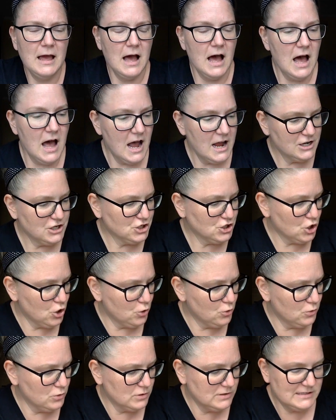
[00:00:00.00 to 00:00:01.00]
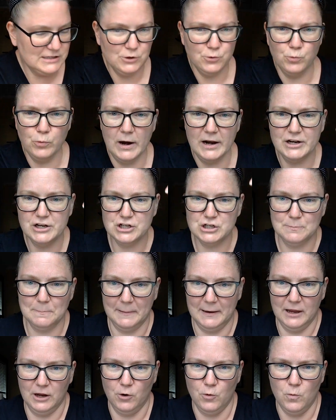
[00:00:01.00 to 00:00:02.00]
I chose the reddish
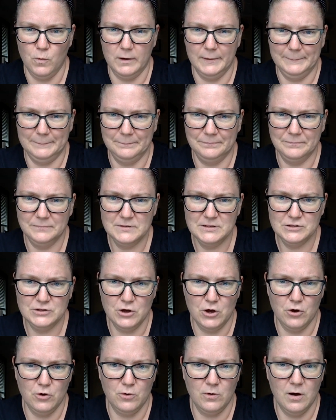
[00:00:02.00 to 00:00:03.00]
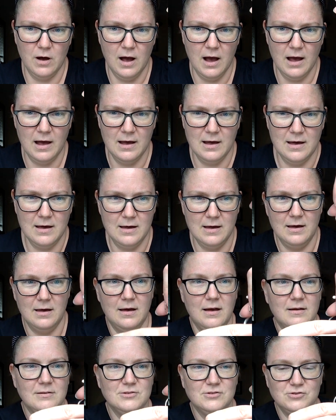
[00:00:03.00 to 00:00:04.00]
pink one. So uh,
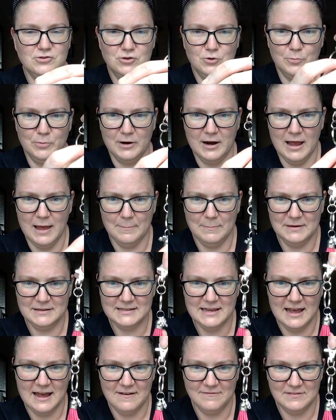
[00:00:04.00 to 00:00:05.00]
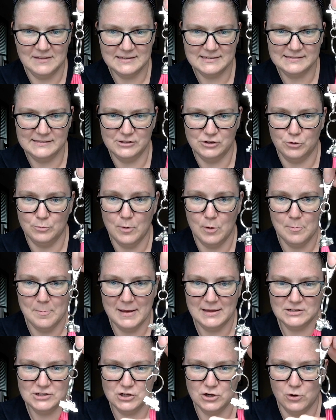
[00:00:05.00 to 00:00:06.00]
super happy to have this little
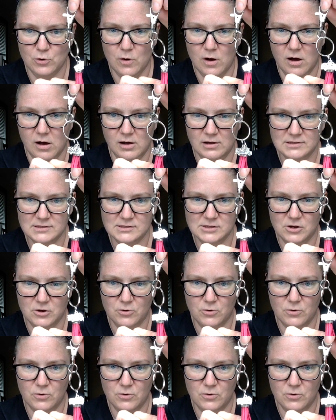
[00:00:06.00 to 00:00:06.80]
memento also.